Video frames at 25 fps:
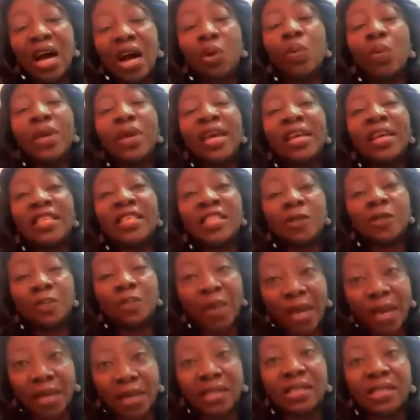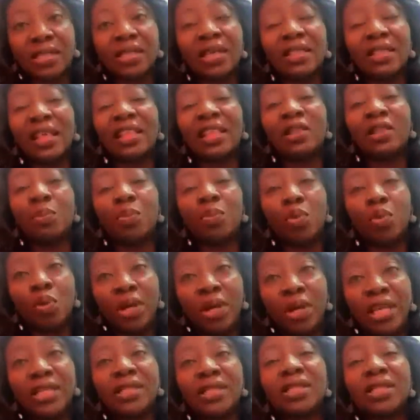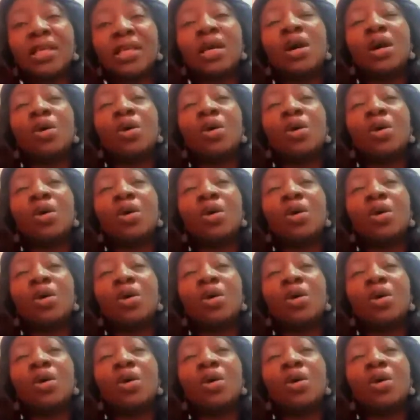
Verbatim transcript: and we expect that the police